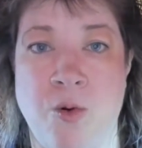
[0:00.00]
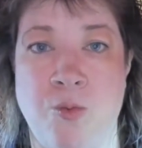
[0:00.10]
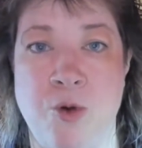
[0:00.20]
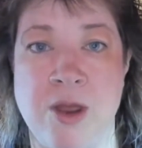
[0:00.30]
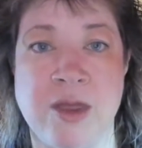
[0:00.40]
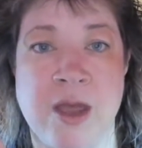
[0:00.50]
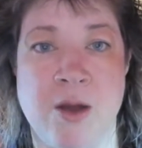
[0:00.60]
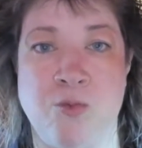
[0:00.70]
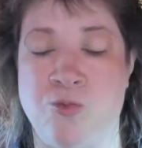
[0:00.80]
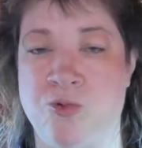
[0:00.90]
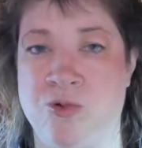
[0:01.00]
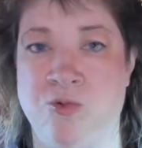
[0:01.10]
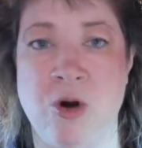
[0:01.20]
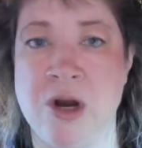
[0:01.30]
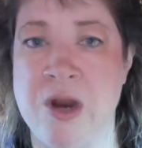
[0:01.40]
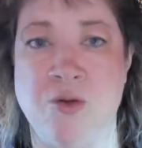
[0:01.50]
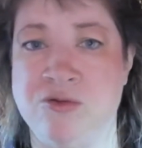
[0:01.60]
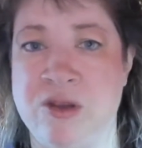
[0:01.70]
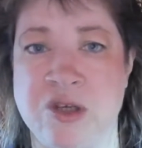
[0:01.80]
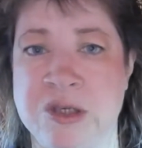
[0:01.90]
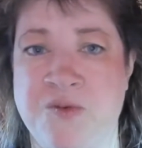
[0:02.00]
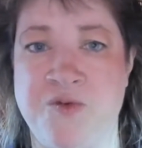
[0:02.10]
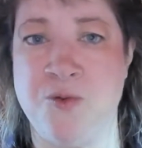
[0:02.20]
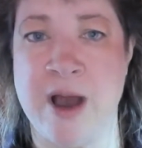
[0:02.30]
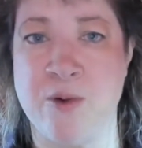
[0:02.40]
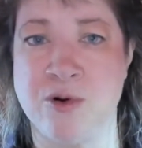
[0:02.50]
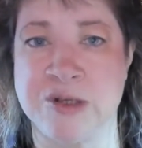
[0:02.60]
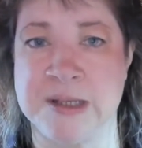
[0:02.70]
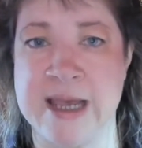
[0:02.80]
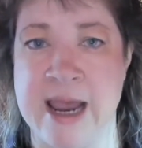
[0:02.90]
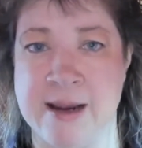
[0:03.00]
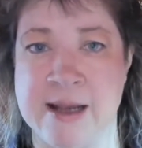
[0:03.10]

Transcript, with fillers: with working only just a few hours a day.